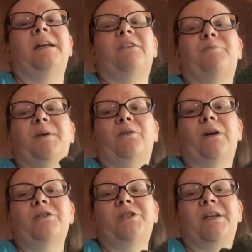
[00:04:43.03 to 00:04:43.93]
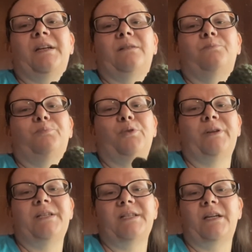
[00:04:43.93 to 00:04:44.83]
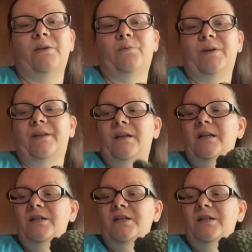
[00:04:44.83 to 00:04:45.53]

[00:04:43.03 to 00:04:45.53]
I've been crocheting pretty slow with it.